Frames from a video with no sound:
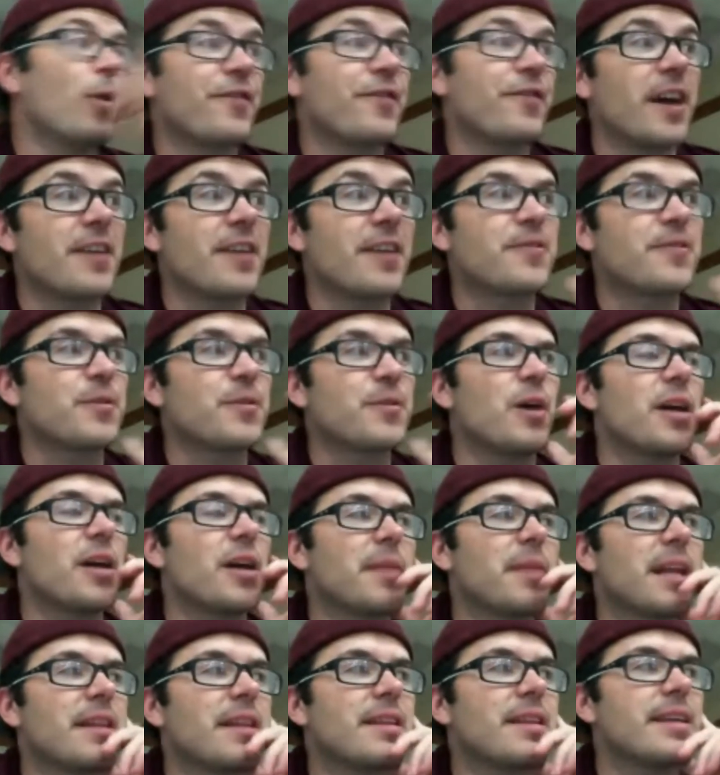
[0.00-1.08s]
fun for
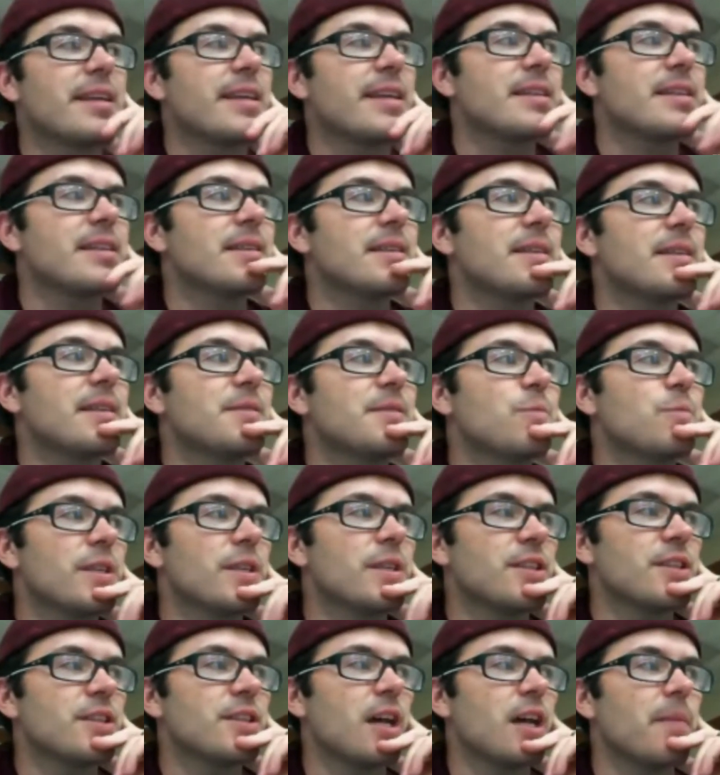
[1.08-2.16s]
one, but I think it's
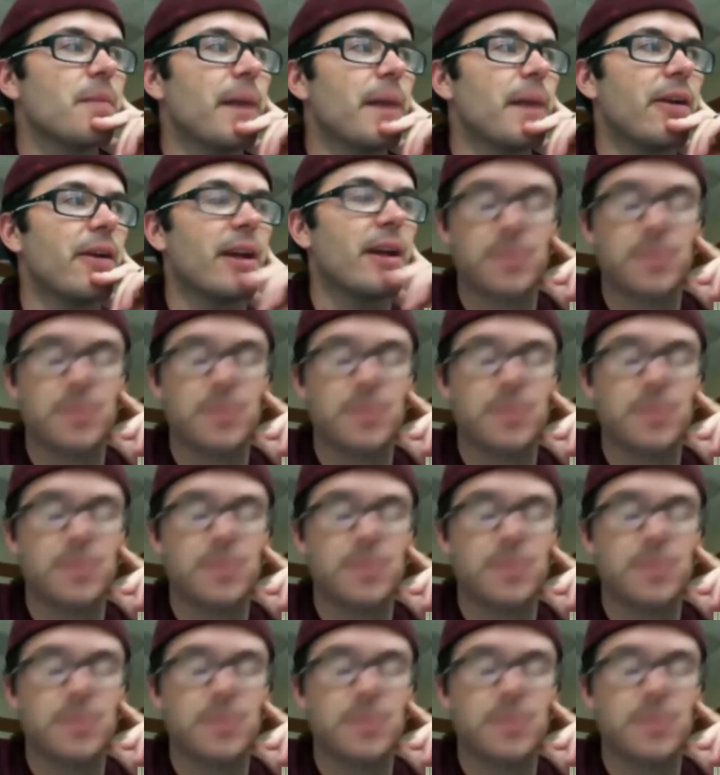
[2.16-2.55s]
what it's all about.